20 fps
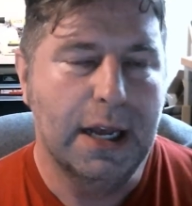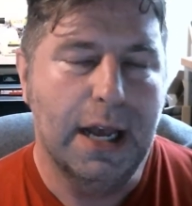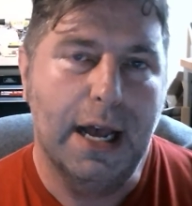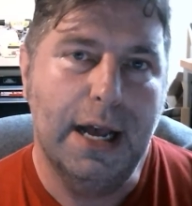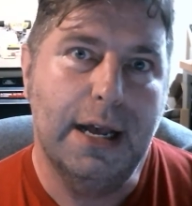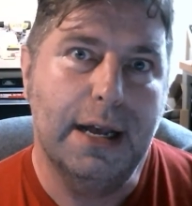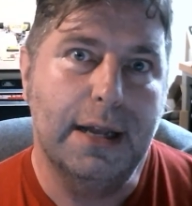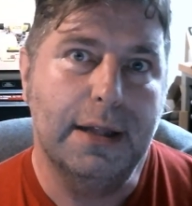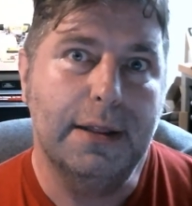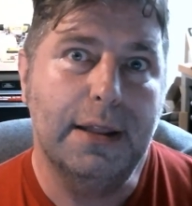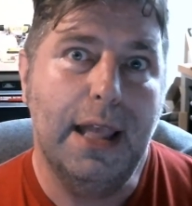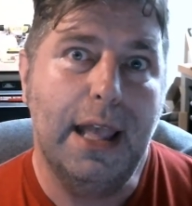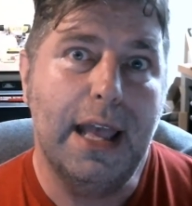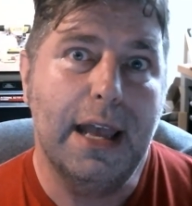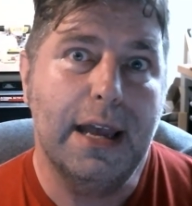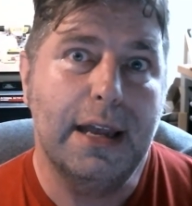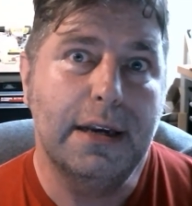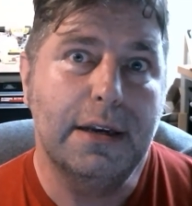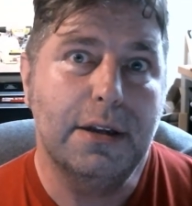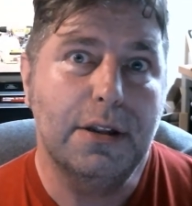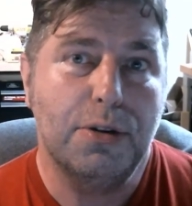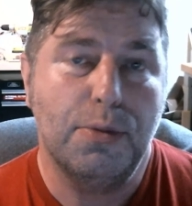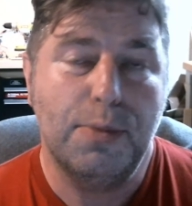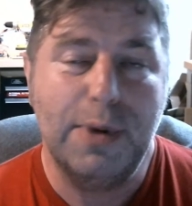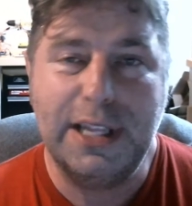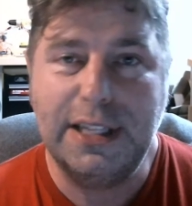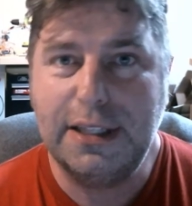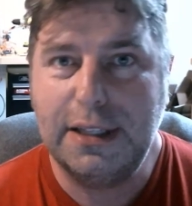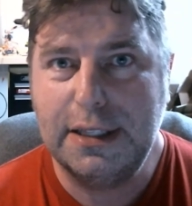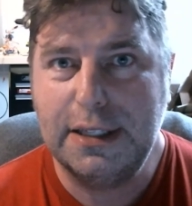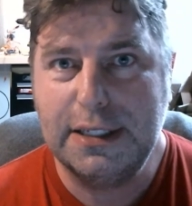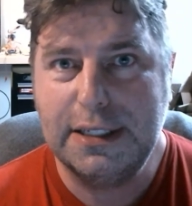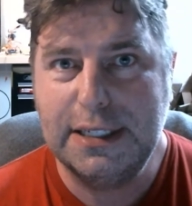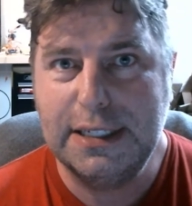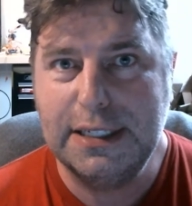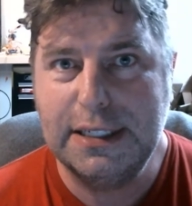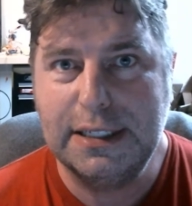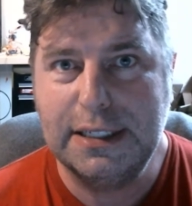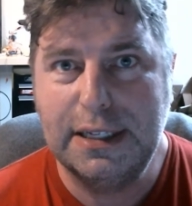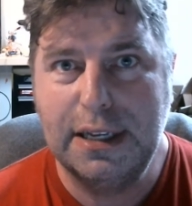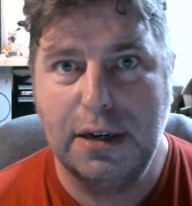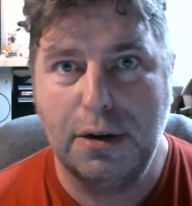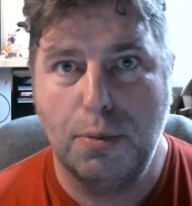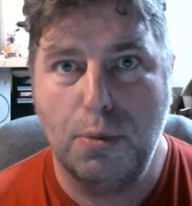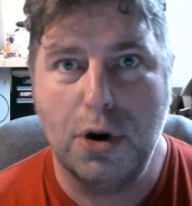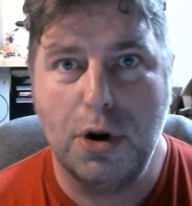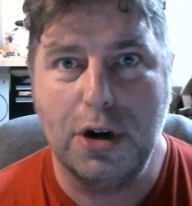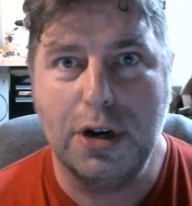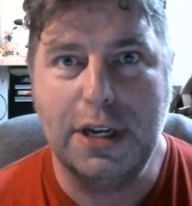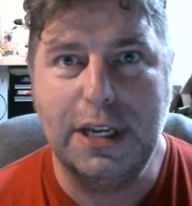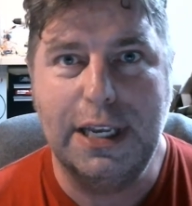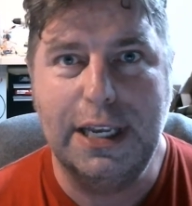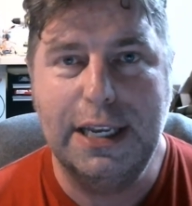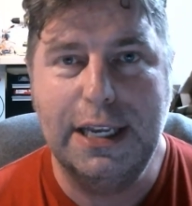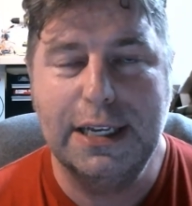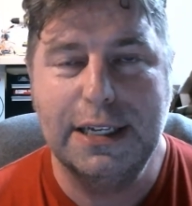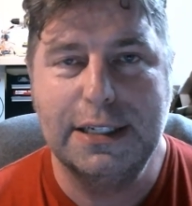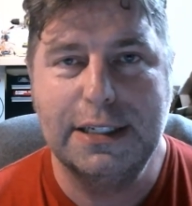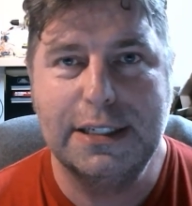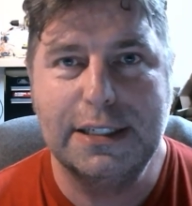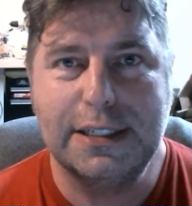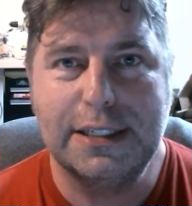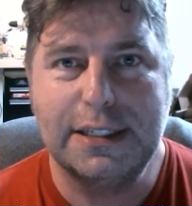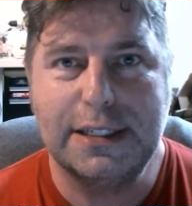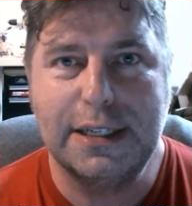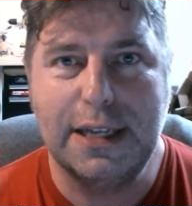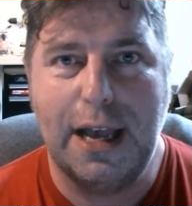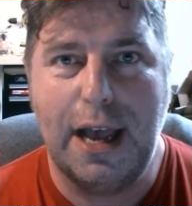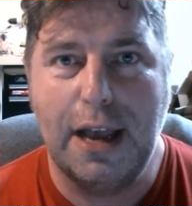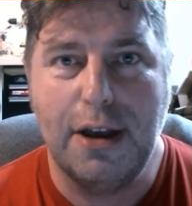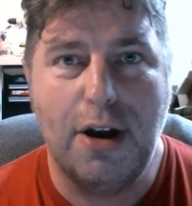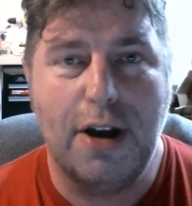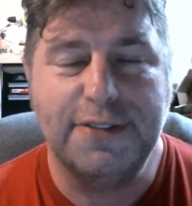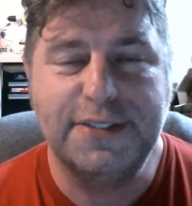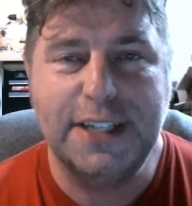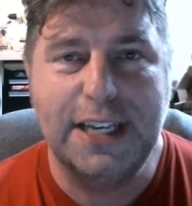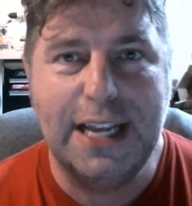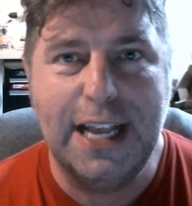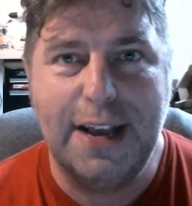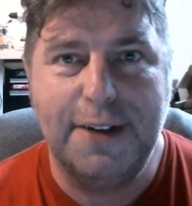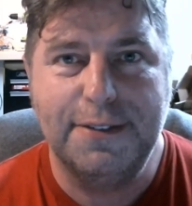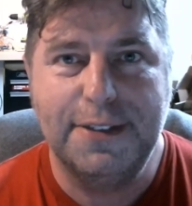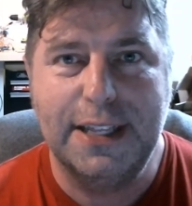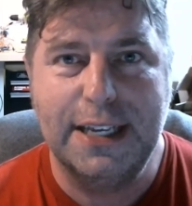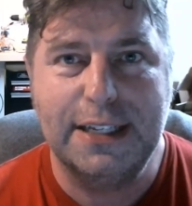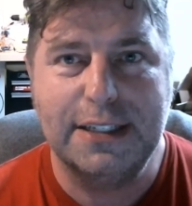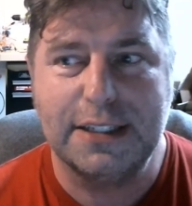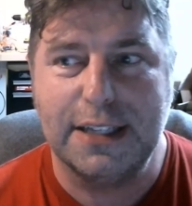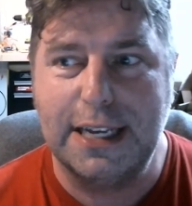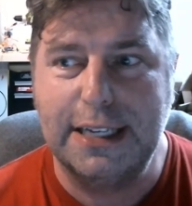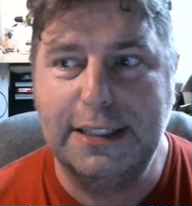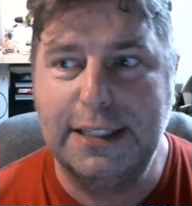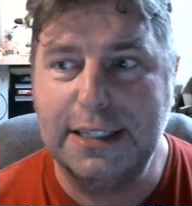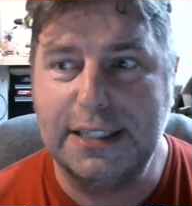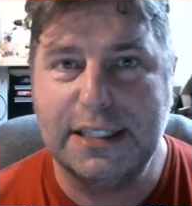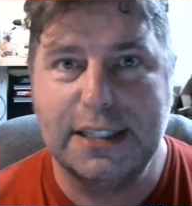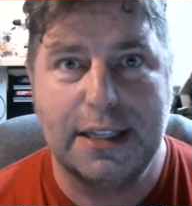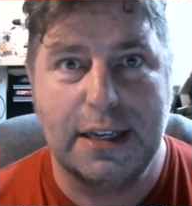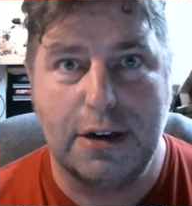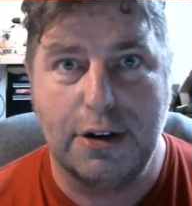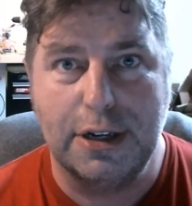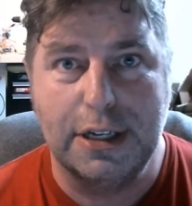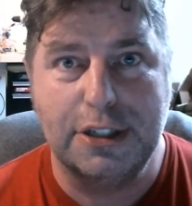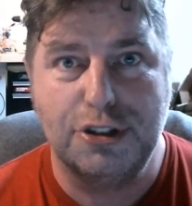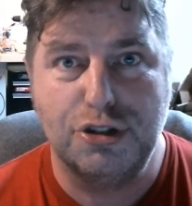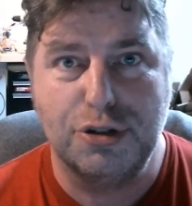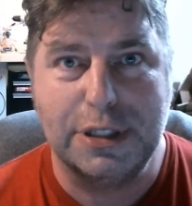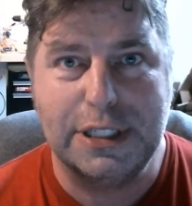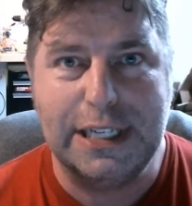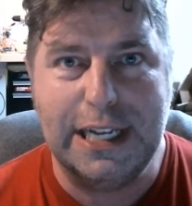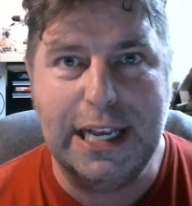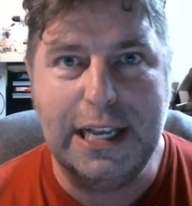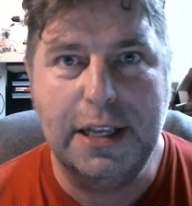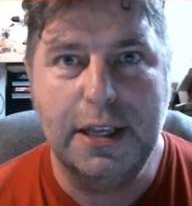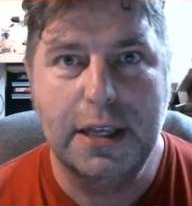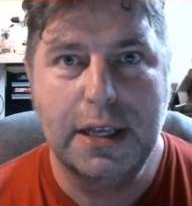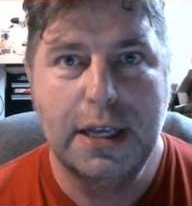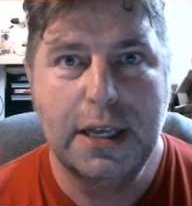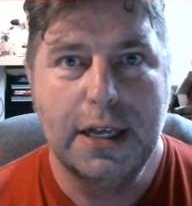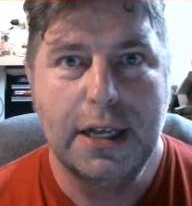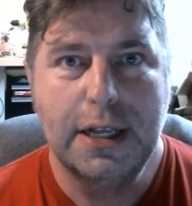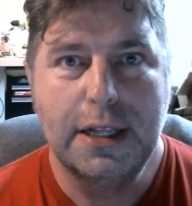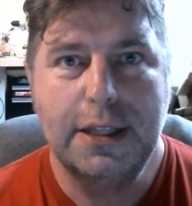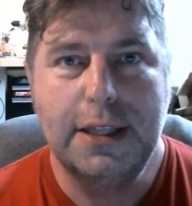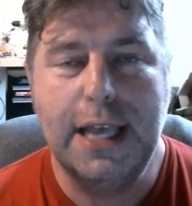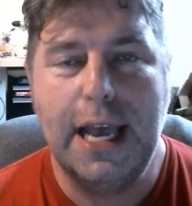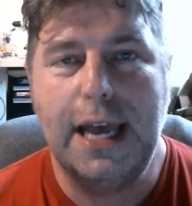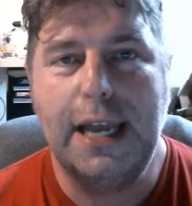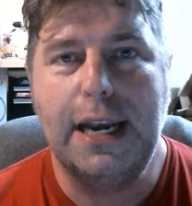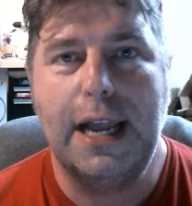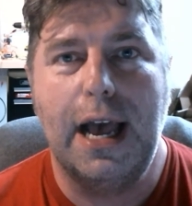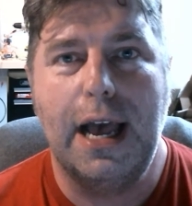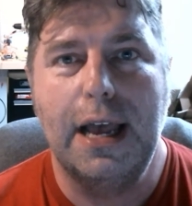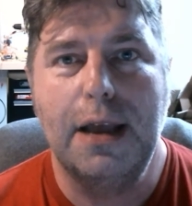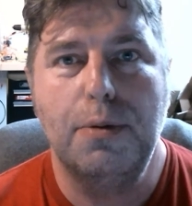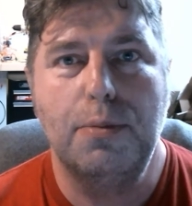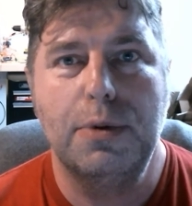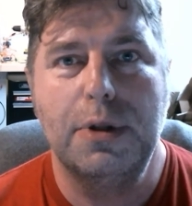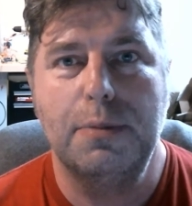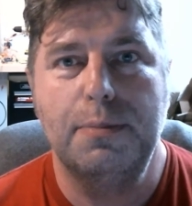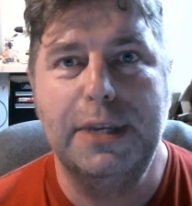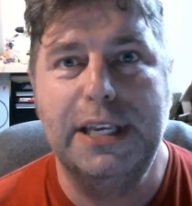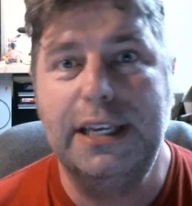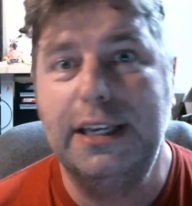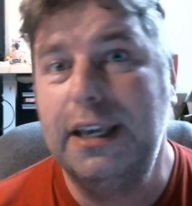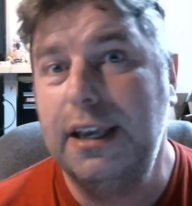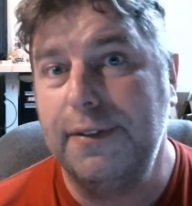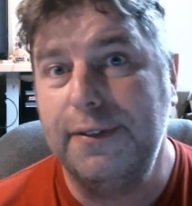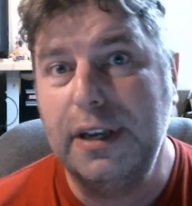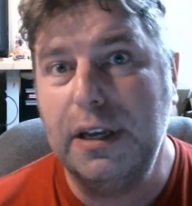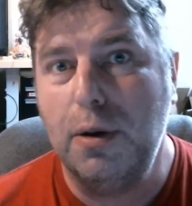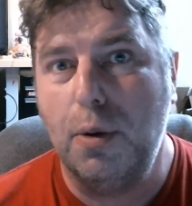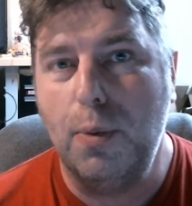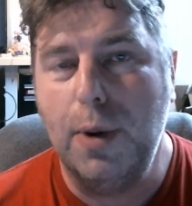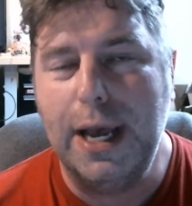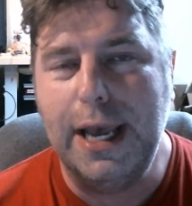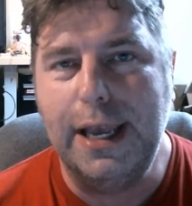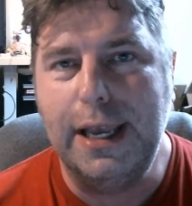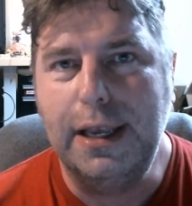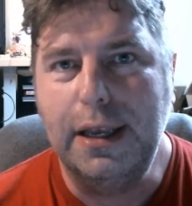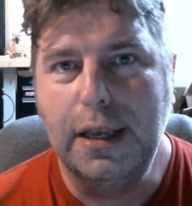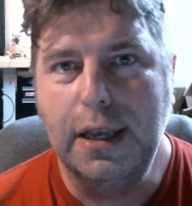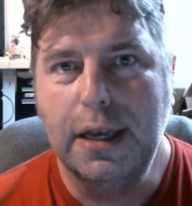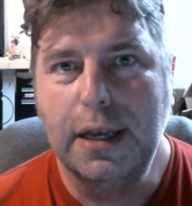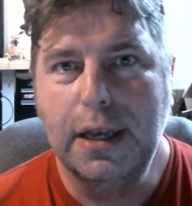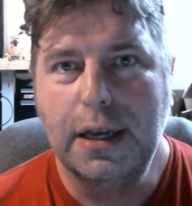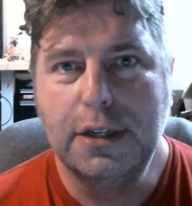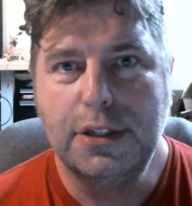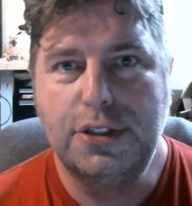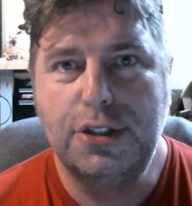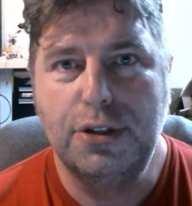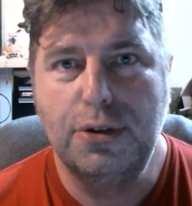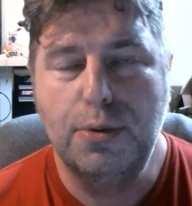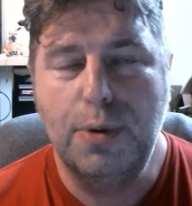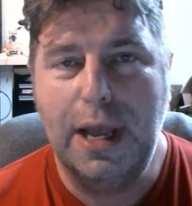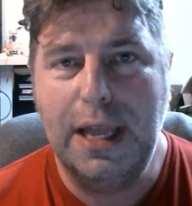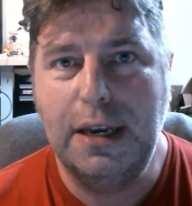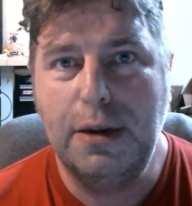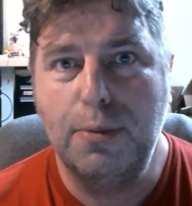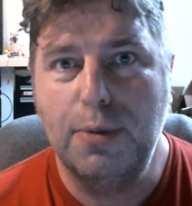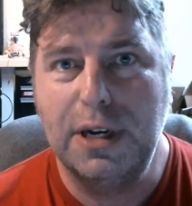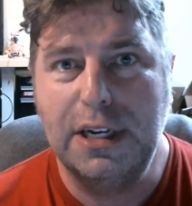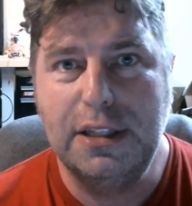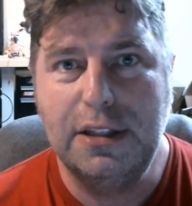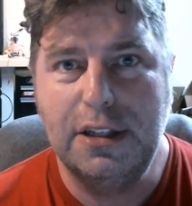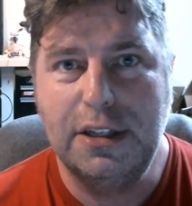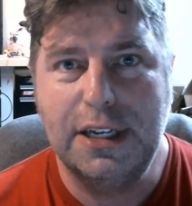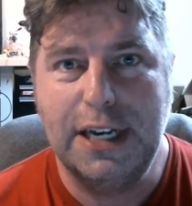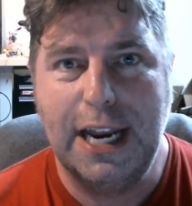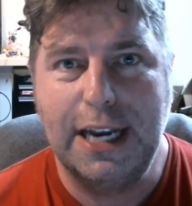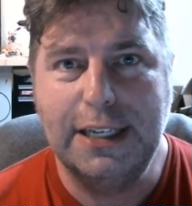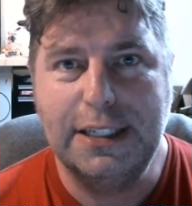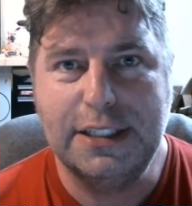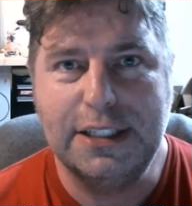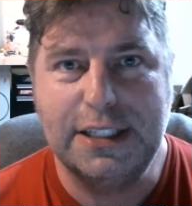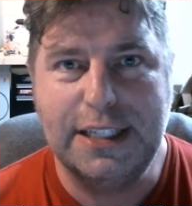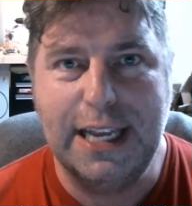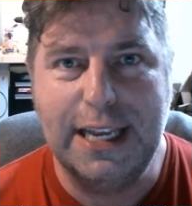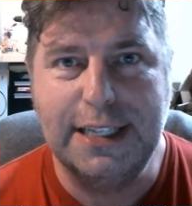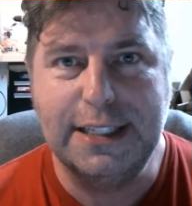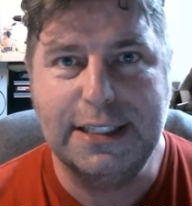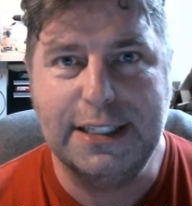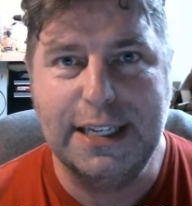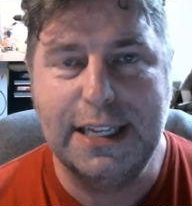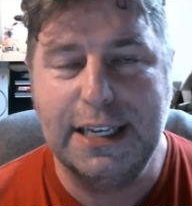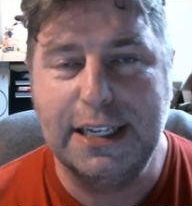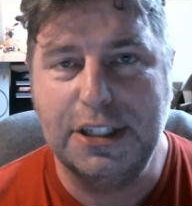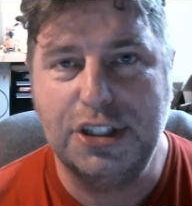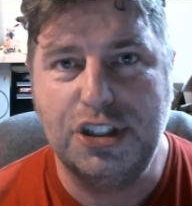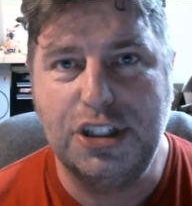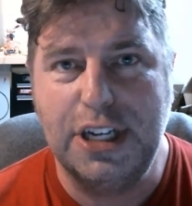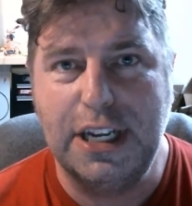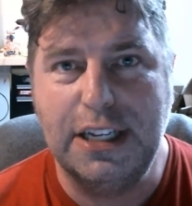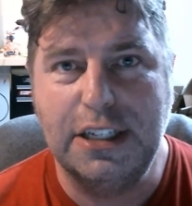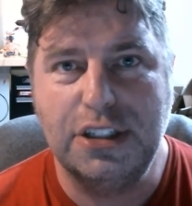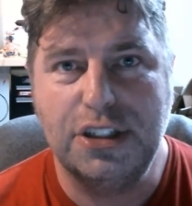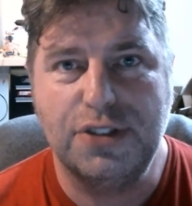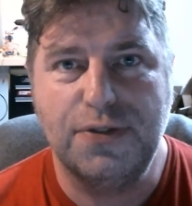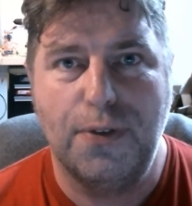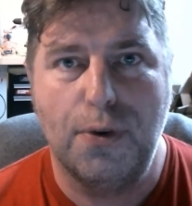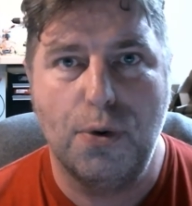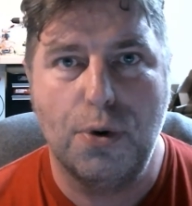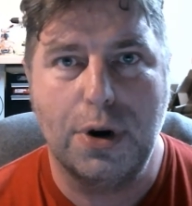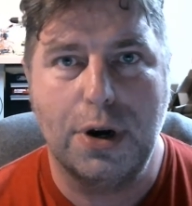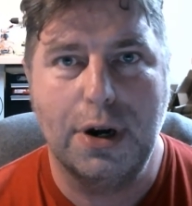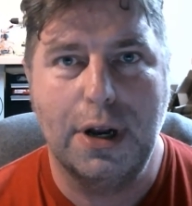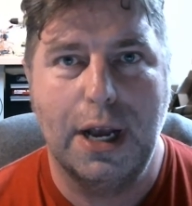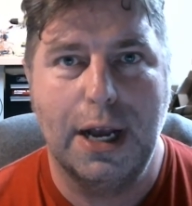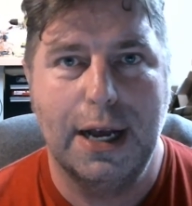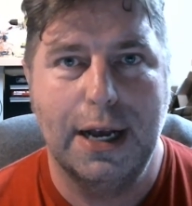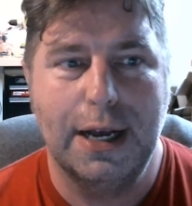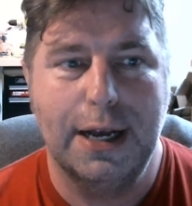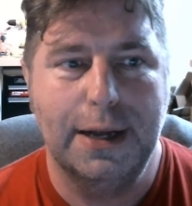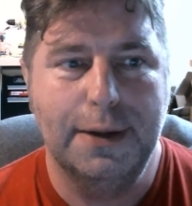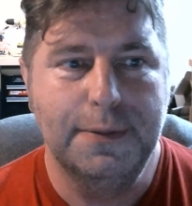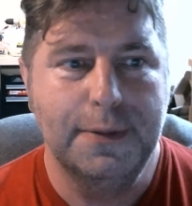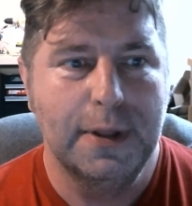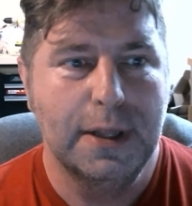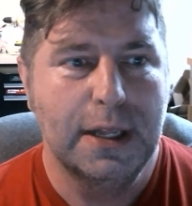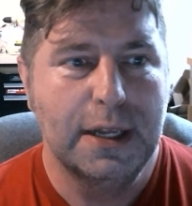Uh, and the way that this is going to work is I often have things like this that are interesting that I will be giving away to anyone in the United States in exchange for uh,